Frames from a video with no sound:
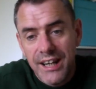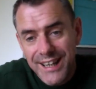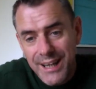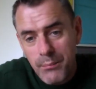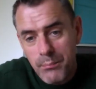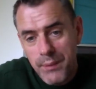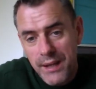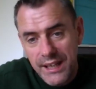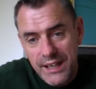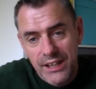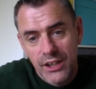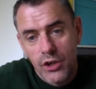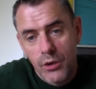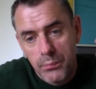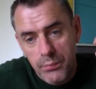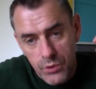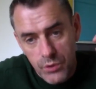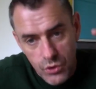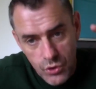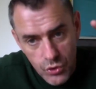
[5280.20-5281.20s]
I am picking up
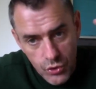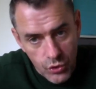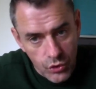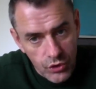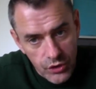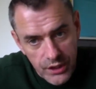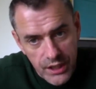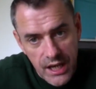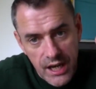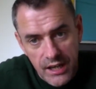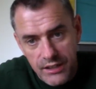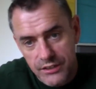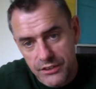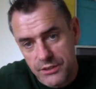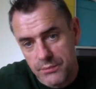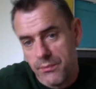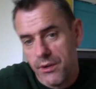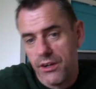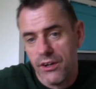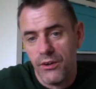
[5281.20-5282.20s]
your car
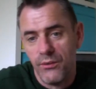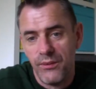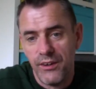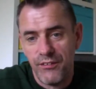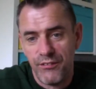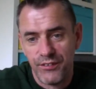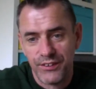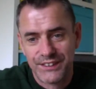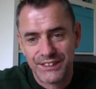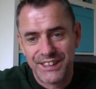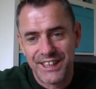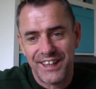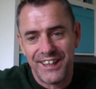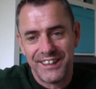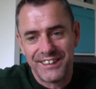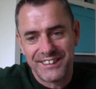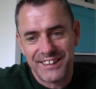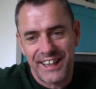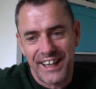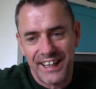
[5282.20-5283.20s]
tomorrow, Wilfred
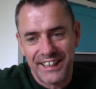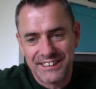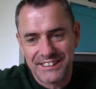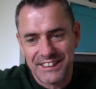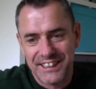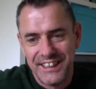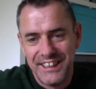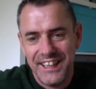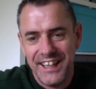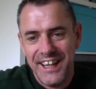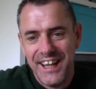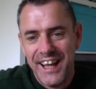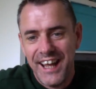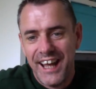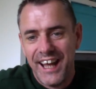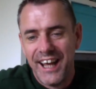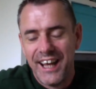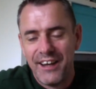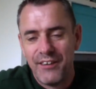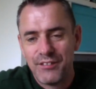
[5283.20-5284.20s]
Scott, actually.
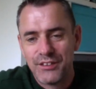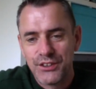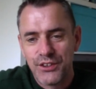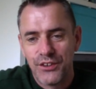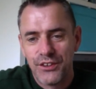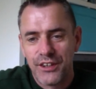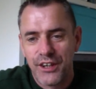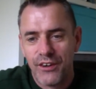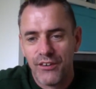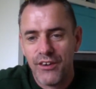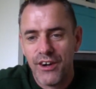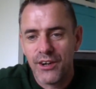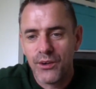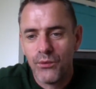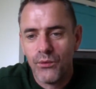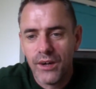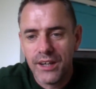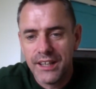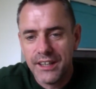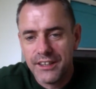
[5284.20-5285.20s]
I have a Skoda Karoq
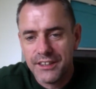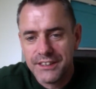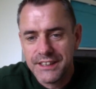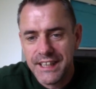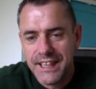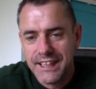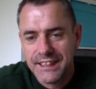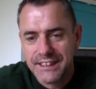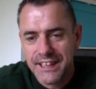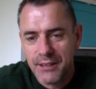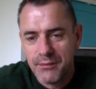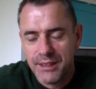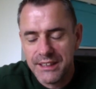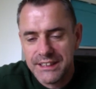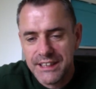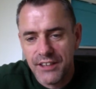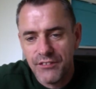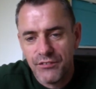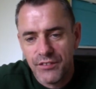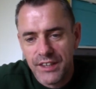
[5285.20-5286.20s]
1 litre TSI
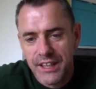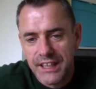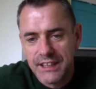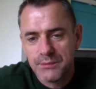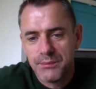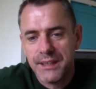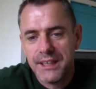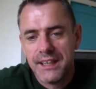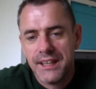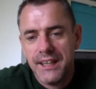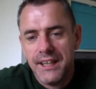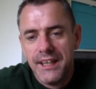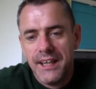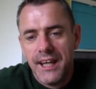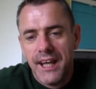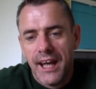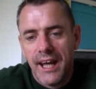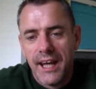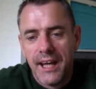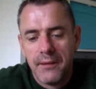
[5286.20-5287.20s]
myself for next week,
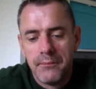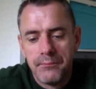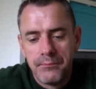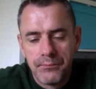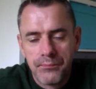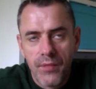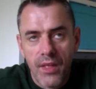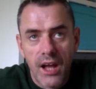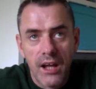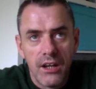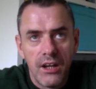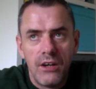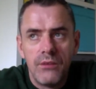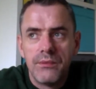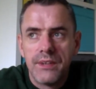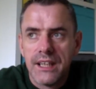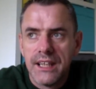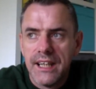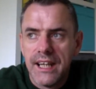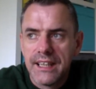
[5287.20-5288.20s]
along
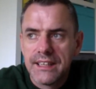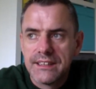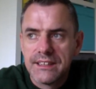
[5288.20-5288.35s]
with